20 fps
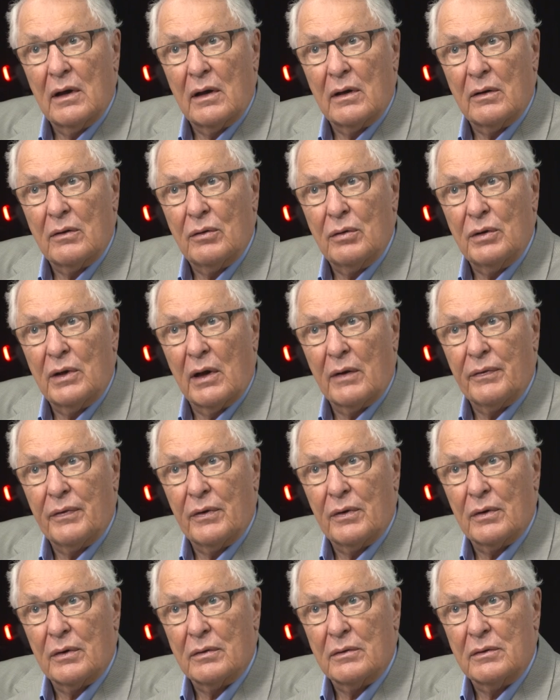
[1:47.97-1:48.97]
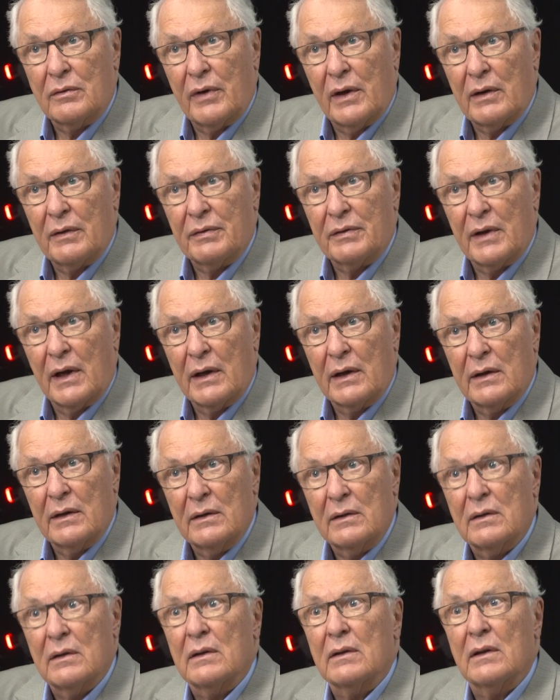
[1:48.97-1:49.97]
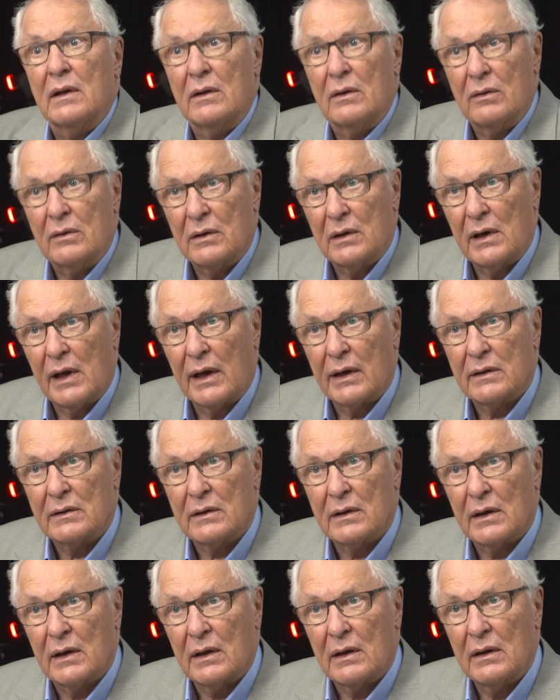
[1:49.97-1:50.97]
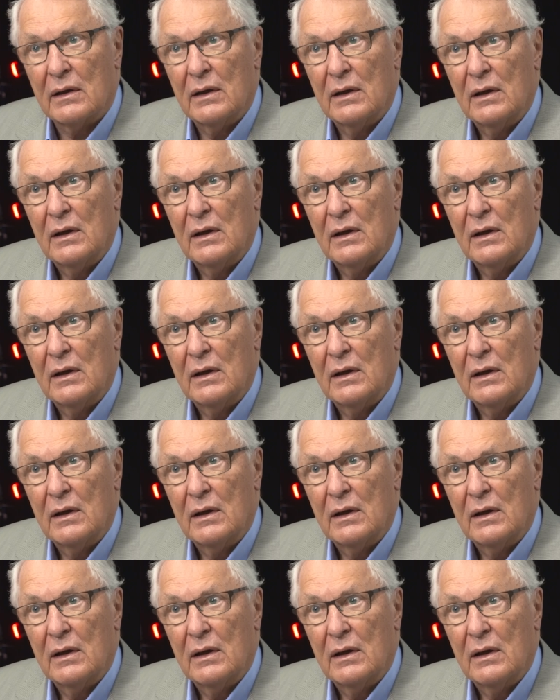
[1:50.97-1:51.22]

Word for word: and do that for twelve seconds, and then you relax again.